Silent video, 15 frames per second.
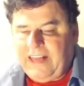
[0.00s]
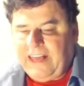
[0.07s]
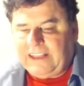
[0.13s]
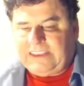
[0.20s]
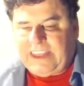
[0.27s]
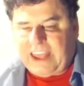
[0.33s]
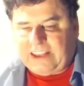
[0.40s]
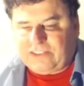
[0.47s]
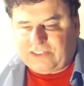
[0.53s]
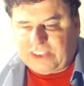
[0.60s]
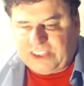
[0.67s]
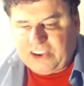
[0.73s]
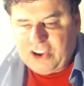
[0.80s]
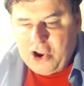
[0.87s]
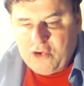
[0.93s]
it takes
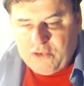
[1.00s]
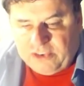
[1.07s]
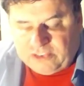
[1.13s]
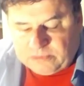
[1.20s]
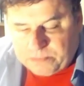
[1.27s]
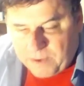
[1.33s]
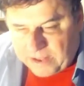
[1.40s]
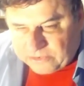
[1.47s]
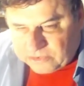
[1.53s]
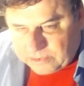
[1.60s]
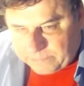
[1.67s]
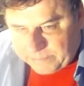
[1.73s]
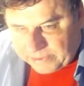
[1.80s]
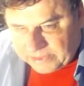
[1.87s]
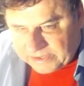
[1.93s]
the
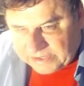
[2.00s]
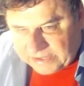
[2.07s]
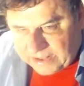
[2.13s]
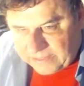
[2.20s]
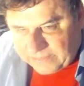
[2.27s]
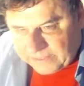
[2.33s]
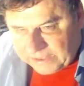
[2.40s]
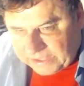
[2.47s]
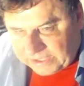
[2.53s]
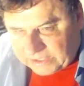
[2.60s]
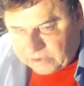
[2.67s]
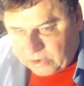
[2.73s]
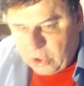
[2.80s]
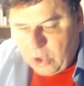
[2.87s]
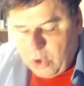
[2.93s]
responsibility and the
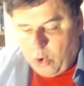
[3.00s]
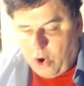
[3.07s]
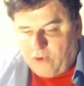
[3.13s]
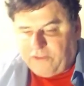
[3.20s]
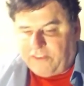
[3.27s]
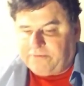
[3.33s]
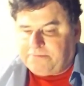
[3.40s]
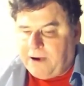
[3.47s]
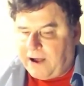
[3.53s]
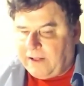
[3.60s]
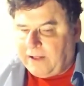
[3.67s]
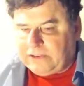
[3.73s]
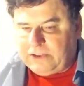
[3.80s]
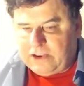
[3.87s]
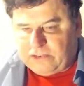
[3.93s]
heat off of
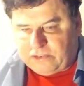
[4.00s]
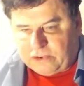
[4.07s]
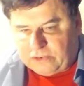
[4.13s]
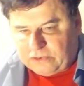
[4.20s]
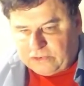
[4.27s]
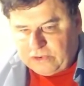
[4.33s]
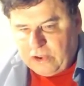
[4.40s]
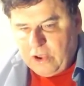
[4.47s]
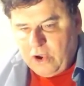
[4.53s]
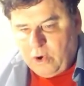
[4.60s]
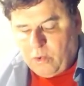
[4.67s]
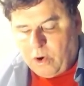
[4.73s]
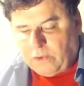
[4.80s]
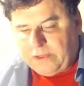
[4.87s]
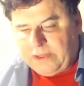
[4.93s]
politicians who only